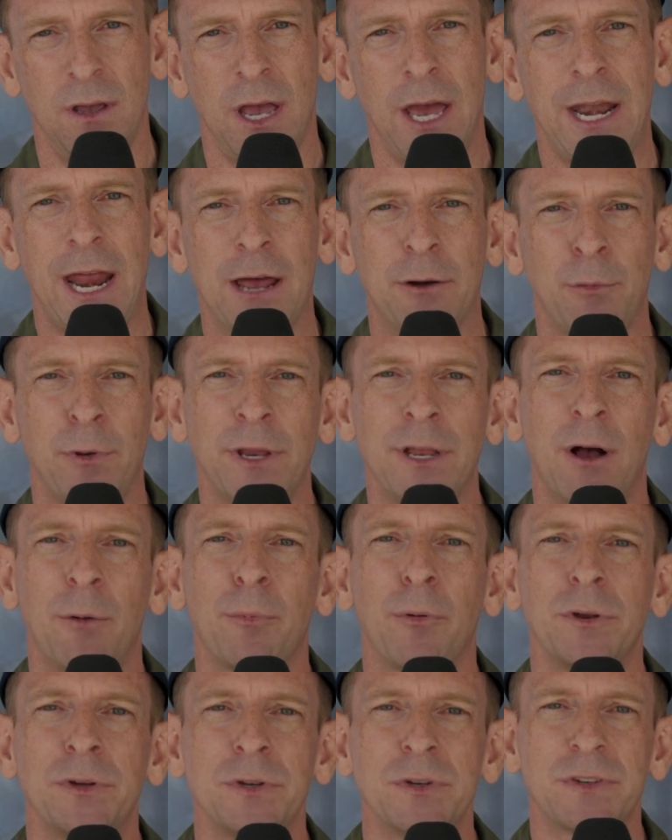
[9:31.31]
and how do we
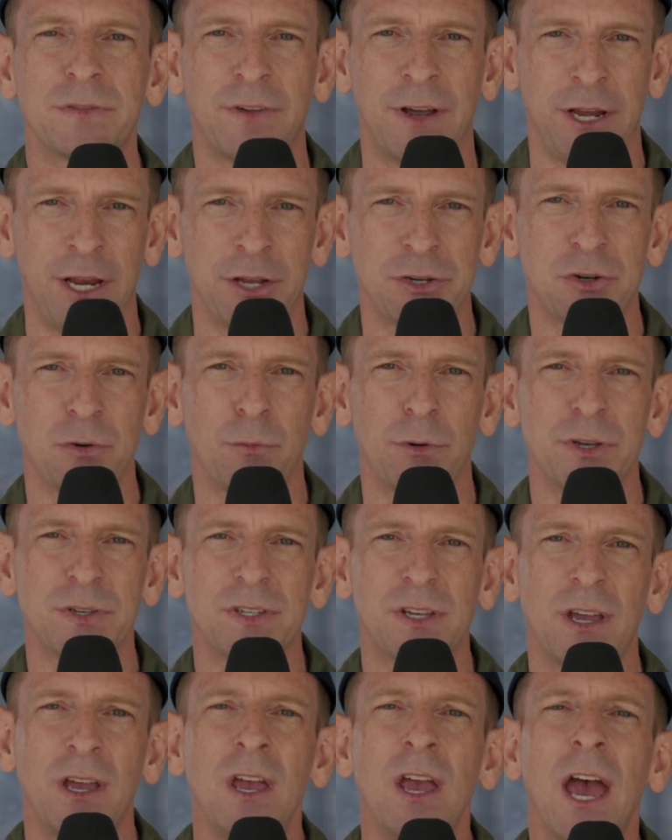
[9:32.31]
help reduce financial
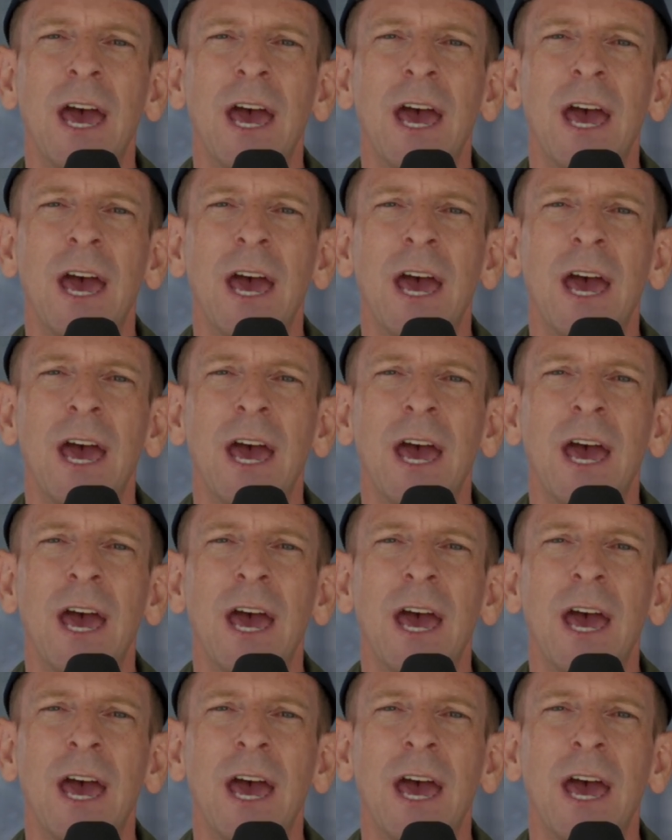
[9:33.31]
risk?